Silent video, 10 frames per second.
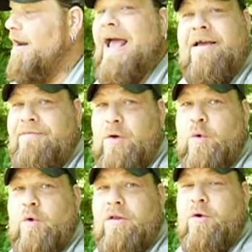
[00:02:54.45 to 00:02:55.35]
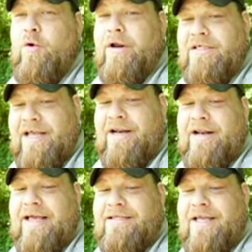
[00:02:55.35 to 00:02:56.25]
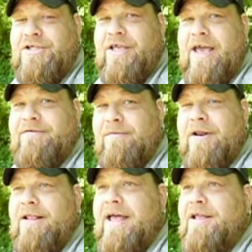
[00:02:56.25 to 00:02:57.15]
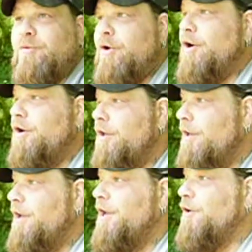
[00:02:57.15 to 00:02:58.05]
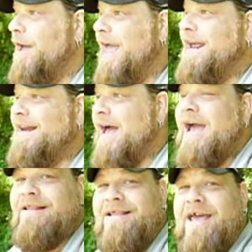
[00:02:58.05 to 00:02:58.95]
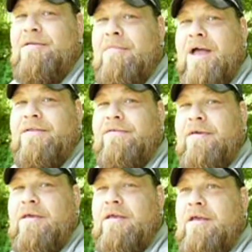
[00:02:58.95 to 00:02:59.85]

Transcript: lack of fuel or extended S H T F, something like that, to where, you know, eight, nine, ten months,